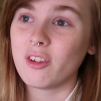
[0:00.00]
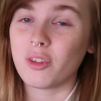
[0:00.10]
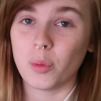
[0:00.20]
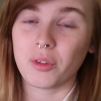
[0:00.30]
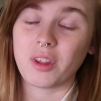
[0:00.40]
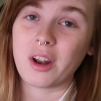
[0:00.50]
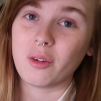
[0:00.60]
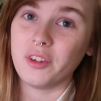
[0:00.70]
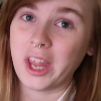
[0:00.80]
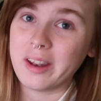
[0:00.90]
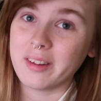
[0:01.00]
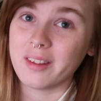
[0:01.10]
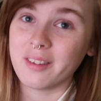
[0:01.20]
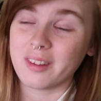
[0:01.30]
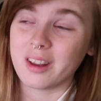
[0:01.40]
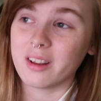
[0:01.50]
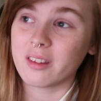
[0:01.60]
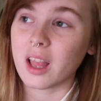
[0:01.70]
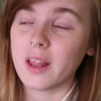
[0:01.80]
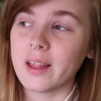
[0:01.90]
suicidal
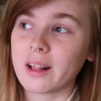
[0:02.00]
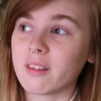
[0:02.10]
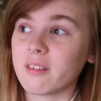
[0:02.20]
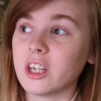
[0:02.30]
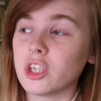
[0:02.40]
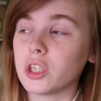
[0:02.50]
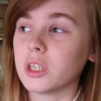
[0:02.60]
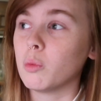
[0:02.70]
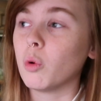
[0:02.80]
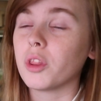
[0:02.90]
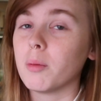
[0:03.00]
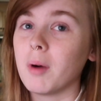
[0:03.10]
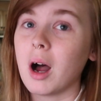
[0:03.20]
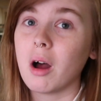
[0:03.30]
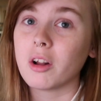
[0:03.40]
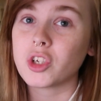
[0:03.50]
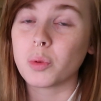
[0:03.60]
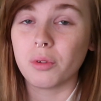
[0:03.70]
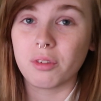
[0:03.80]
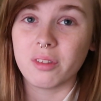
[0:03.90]
tendencies, and that's essentially what the
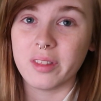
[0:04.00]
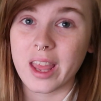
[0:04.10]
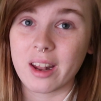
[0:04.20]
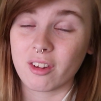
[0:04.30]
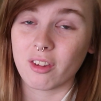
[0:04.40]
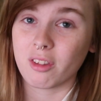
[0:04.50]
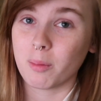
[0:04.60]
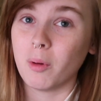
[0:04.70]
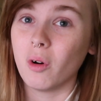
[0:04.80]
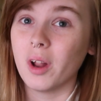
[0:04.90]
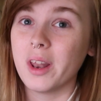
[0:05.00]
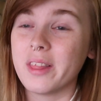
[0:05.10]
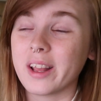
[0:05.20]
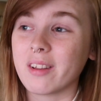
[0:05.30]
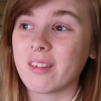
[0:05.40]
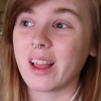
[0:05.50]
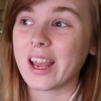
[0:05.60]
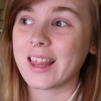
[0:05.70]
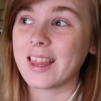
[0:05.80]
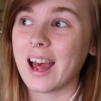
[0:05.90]
march was there to support, things
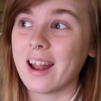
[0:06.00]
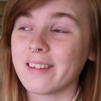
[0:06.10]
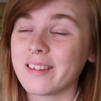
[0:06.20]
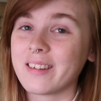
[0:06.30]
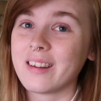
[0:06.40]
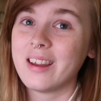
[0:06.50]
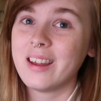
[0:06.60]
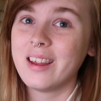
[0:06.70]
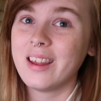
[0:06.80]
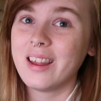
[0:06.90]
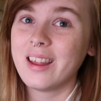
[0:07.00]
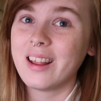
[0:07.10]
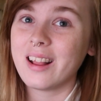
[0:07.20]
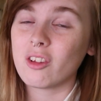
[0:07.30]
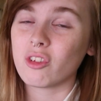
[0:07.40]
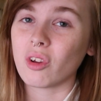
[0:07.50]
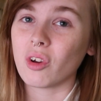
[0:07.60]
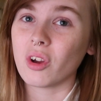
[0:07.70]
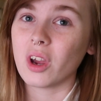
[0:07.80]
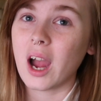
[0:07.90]
like that.
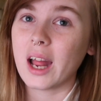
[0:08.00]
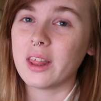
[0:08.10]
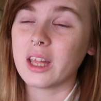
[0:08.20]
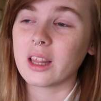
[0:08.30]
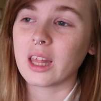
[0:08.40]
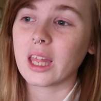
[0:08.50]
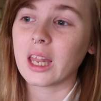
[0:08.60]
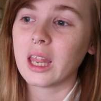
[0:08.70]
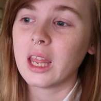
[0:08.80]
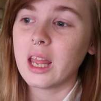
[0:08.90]
So I think that